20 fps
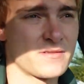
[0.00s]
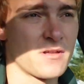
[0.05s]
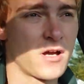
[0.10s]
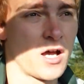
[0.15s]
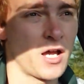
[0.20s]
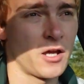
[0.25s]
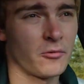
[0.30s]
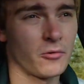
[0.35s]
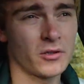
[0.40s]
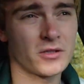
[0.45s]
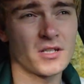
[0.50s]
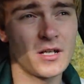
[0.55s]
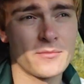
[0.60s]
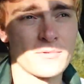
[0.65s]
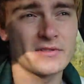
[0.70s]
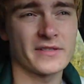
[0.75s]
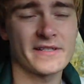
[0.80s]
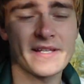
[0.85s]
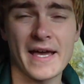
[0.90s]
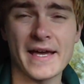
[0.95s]
I worked
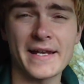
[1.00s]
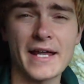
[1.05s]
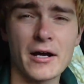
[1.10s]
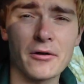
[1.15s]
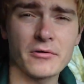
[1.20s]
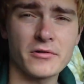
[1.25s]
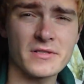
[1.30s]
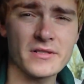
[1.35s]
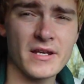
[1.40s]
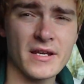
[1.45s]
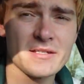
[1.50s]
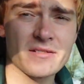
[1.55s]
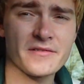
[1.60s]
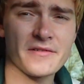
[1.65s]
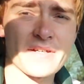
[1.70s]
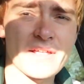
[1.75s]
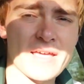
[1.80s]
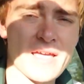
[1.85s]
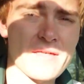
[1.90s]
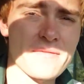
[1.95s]
almost 10 hours
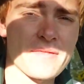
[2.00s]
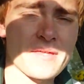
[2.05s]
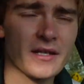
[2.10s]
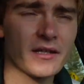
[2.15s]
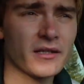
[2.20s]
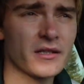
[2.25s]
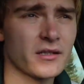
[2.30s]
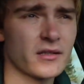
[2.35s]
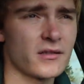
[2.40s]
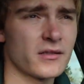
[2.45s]
yesterday, I think.